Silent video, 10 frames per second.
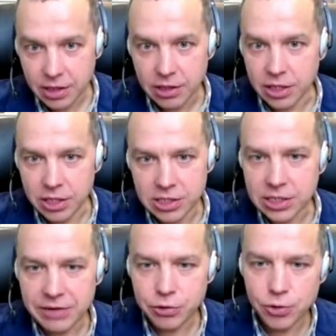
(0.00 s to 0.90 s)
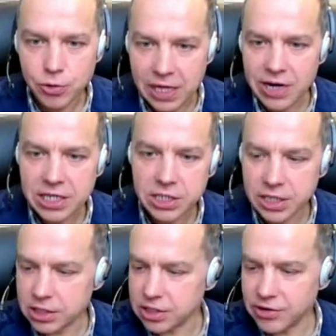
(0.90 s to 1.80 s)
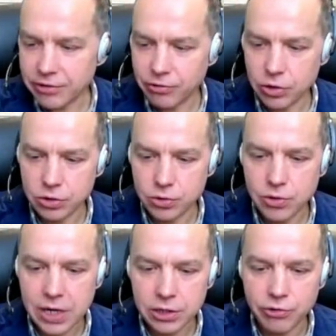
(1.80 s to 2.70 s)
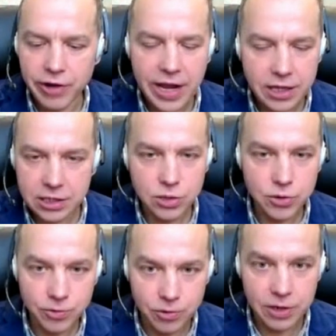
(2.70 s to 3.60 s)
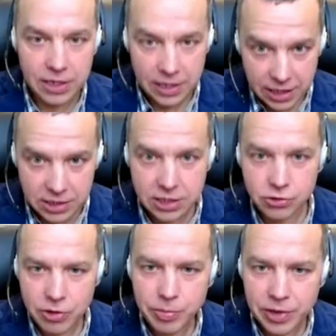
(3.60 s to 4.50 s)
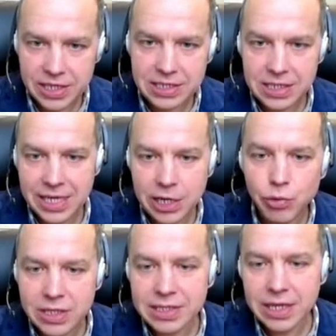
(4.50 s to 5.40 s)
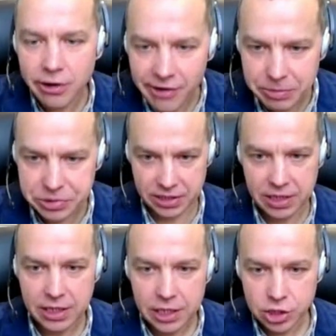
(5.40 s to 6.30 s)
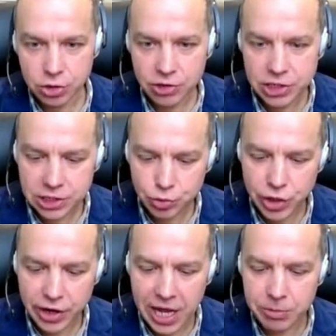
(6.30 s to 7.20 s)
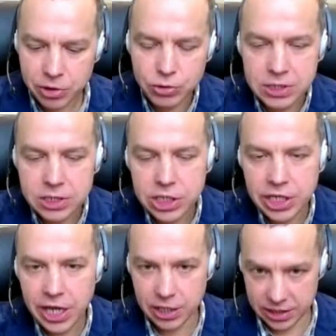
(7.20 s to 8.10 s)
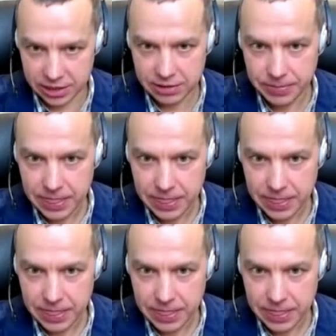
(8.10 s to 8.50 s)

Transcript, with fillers: it's enough to look at russia it's enough to look at ukraine and so forth indeed road police equals corruption georgians were able to dissociate that